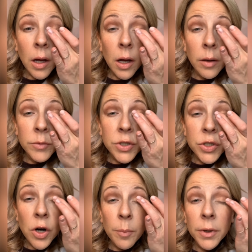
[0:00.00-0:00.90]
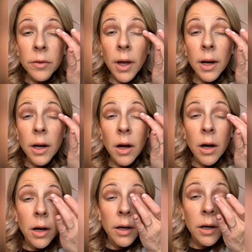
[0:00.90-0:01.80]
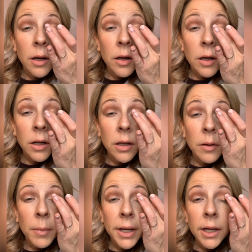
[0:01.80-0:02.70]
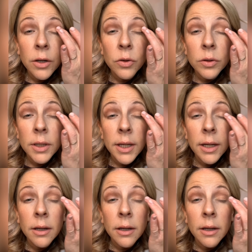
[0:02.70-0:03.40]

I'm just dropping that on my inner lid,